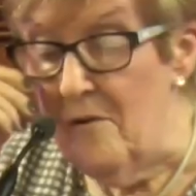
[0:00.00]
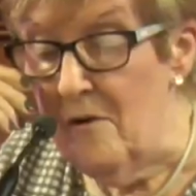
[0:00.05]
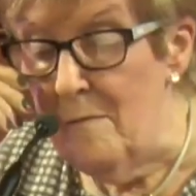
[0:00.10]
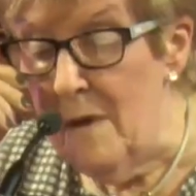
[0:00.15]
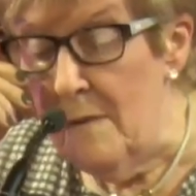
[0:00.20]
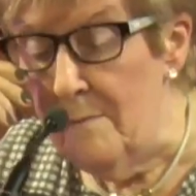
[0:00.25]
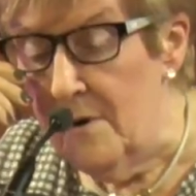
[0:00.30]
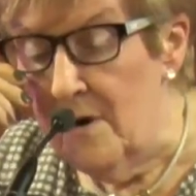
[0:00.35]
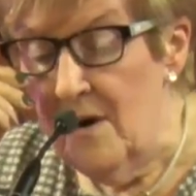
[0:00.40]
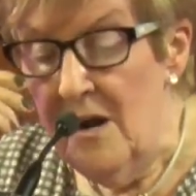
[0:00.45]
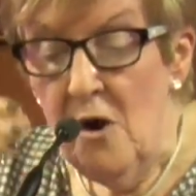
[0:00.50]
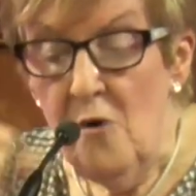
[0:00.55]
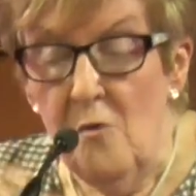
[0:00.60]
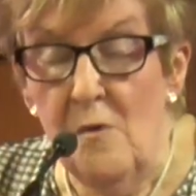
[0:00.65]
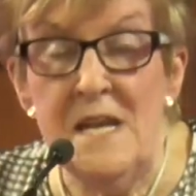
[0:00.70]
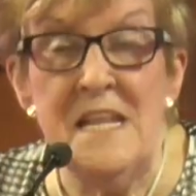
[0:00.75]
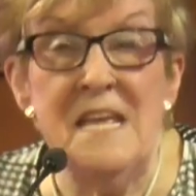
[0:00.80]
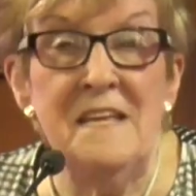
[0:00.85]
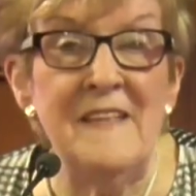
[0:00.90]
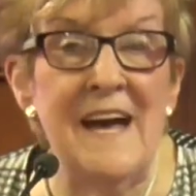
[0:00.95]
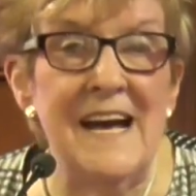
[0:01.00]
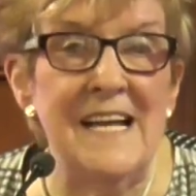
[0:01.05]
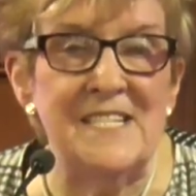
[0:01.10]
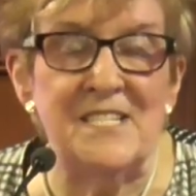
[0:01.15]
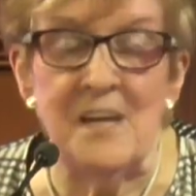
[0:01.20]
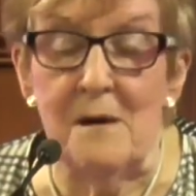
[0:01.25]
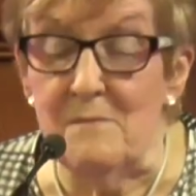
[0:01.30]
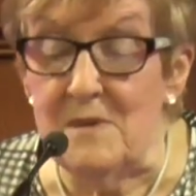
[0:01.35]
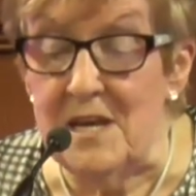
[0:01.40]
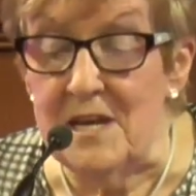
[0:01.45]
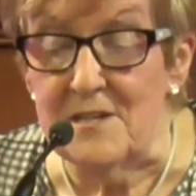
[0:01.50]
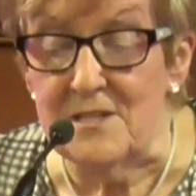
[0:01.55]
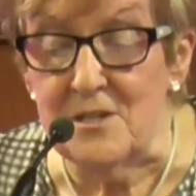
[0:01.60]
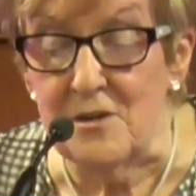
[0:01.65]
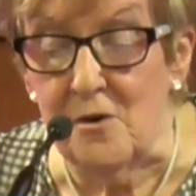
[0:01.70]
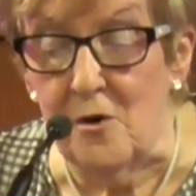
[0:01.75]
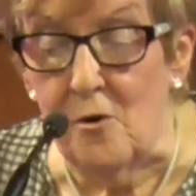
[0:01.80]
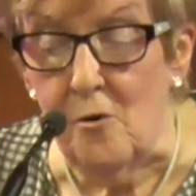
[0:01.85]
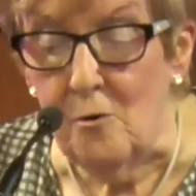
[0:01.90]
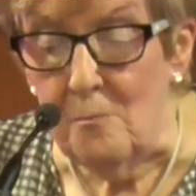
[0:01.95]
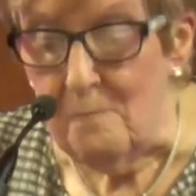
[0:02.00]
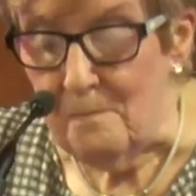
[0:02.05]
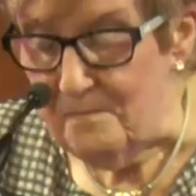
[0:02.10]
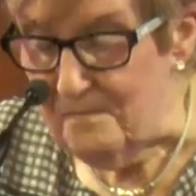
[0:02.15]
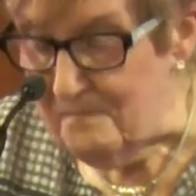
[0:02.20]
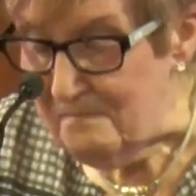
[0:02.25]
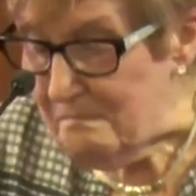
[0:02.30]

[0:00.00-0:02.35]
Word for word: remember reading that some years ago,